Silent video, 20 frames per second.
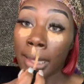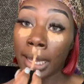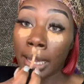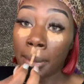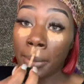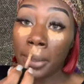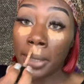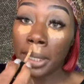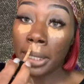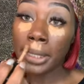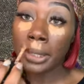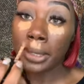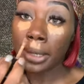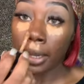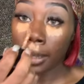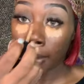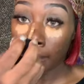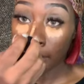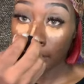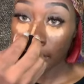I will get a
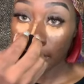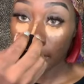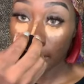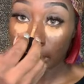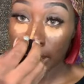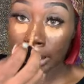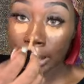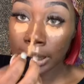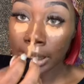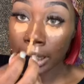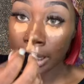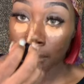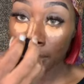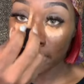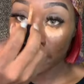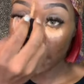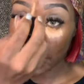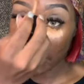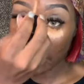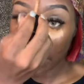darker one the next time
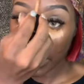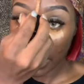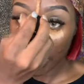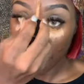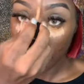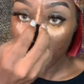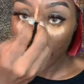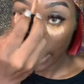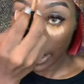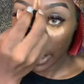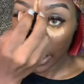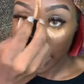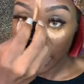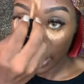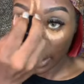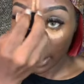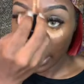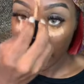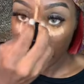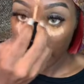around when I buy it
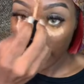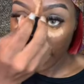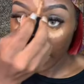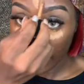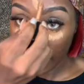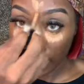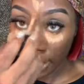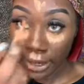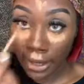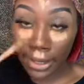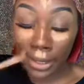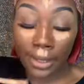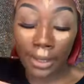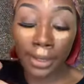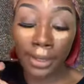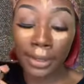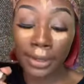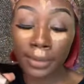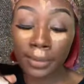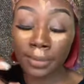again.
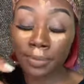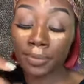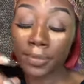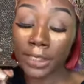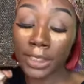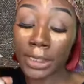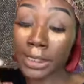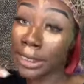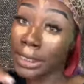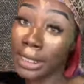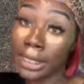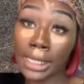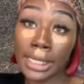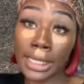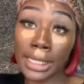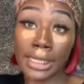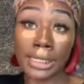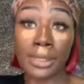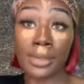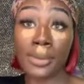Because Nikki
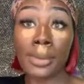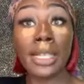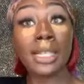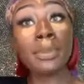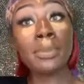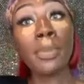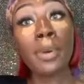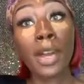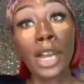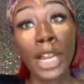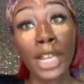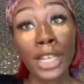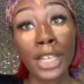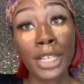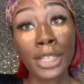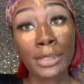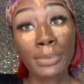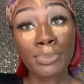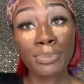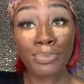doesn't waste
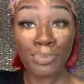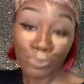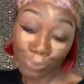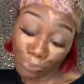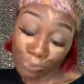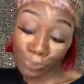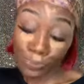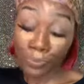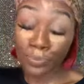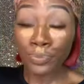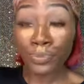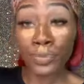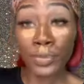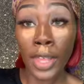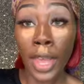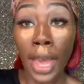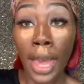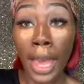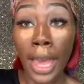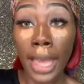product.
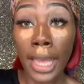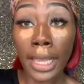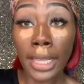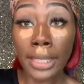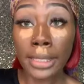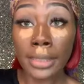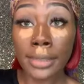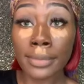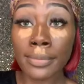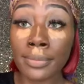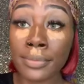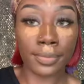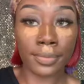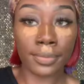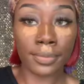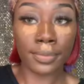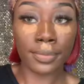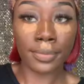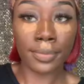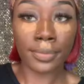Alright.
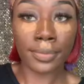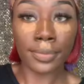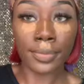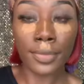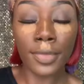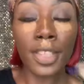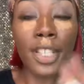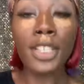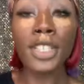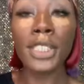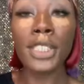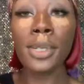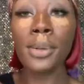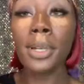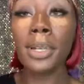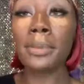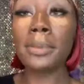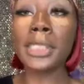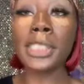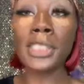So
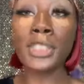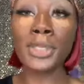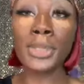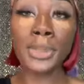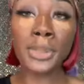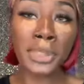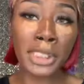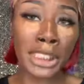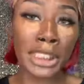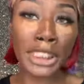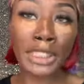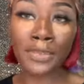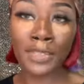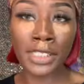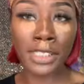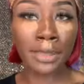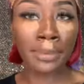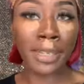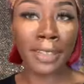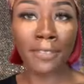what I'm going to do is
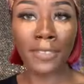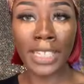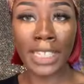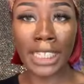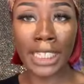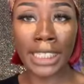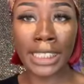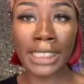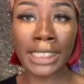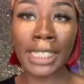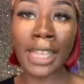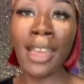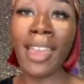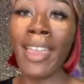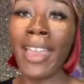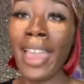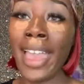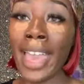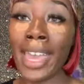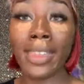finish my face
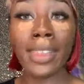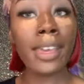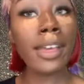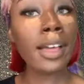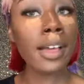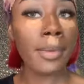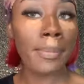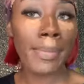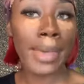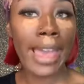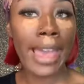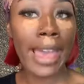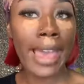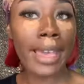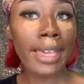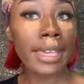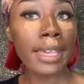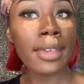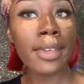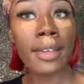and then come
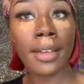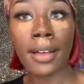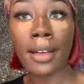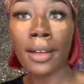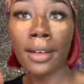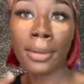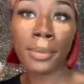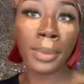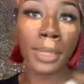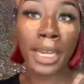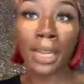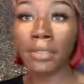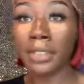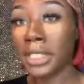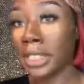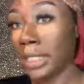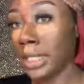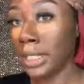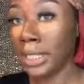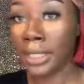back um, with
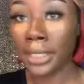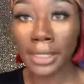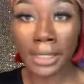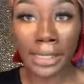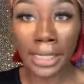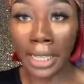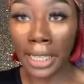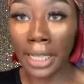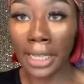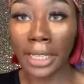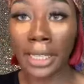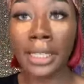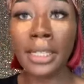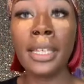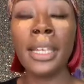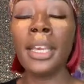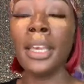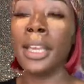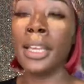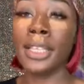everything done.
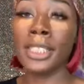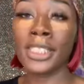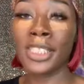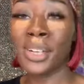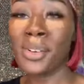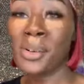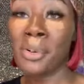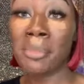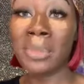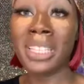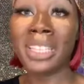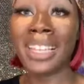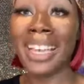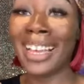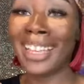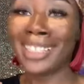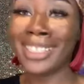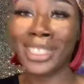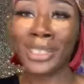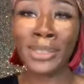So it won't be
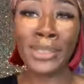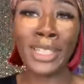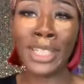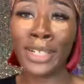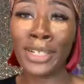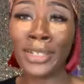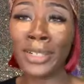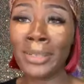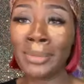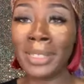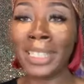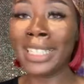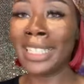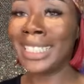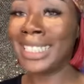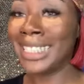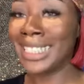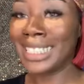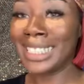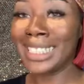like too long
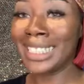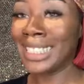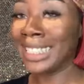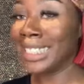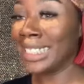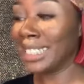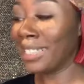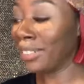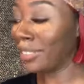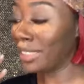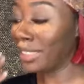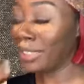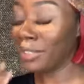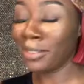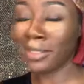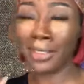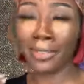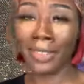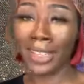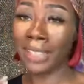because this is only
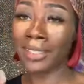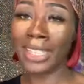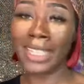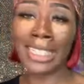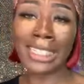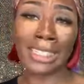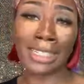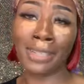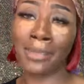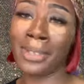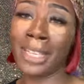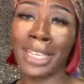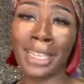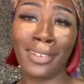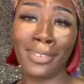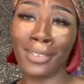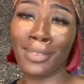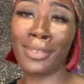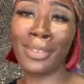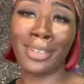on the foundation. We
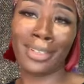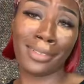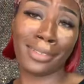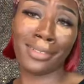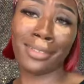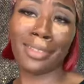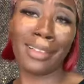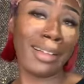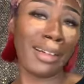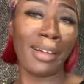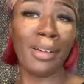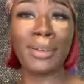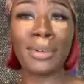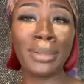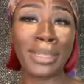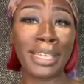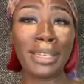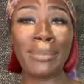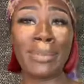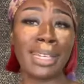ain't doing a, a whole
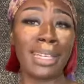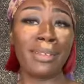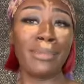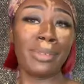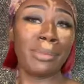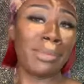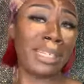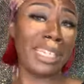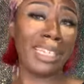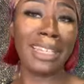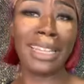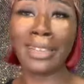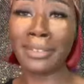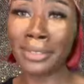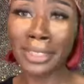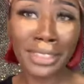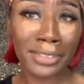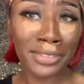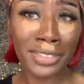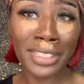get ready with me. Like
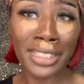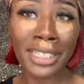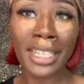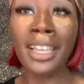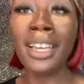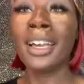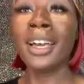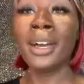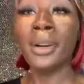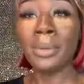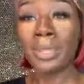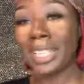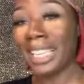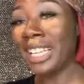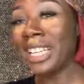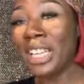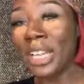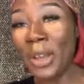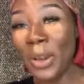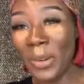what the fuck? We're
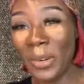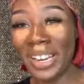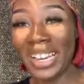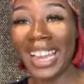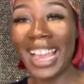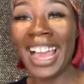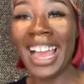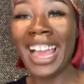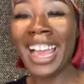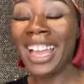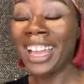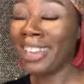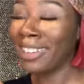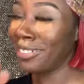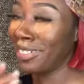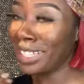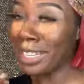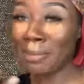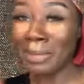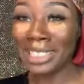not doing that.
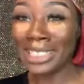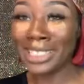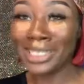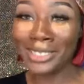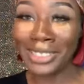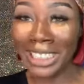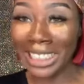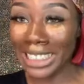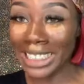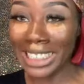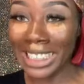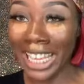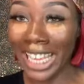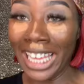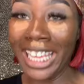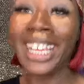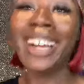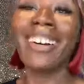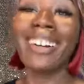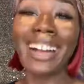We're not about to do that
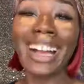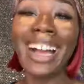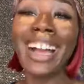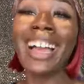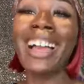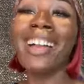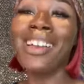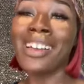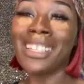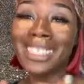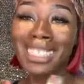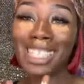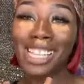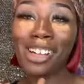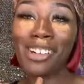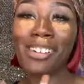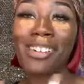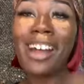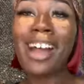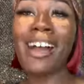today. Okay.
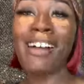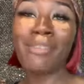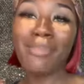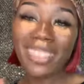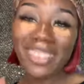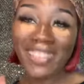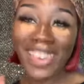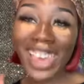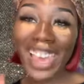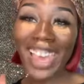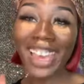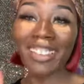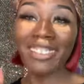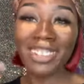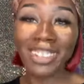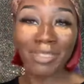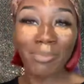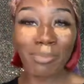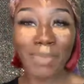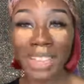So I'll be back
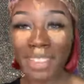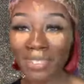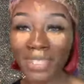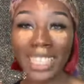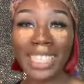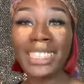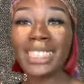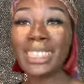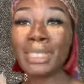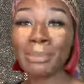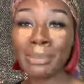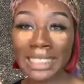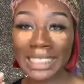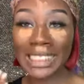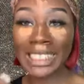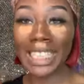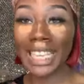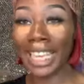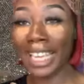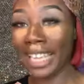with my face
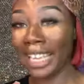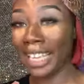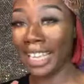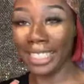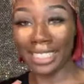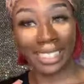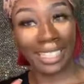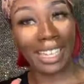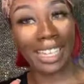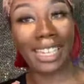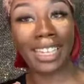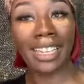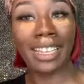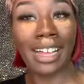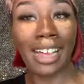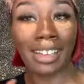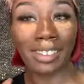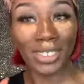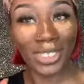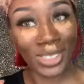beat and yeah,
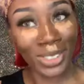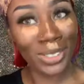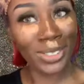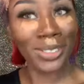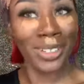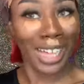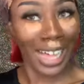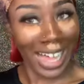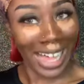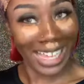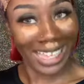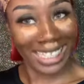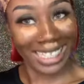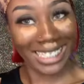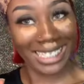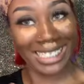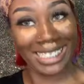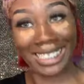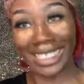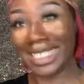I'll show you
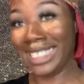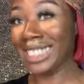guys